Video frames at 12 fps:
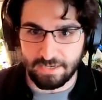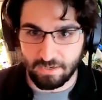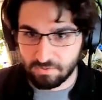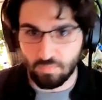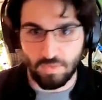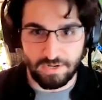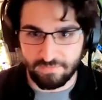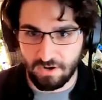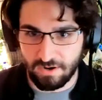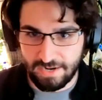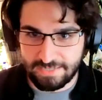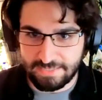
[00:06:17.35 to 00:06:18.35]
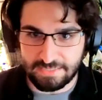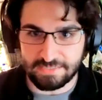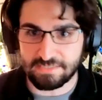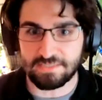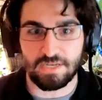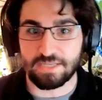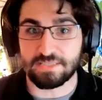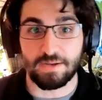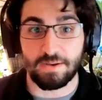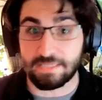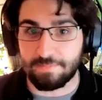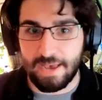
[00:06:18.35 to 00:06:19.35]
It was one of our ideas. It
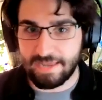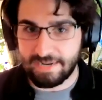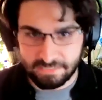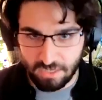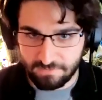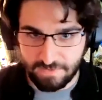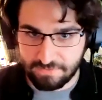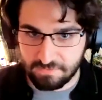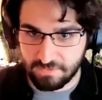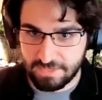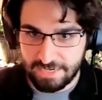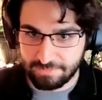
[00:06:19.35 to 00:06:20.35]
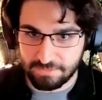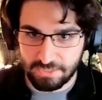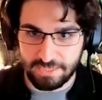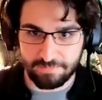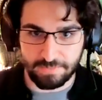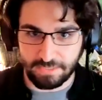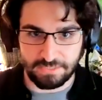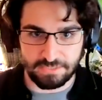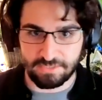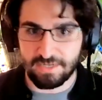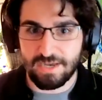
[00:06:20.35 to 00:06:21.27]
like the patent has all five of our names on it because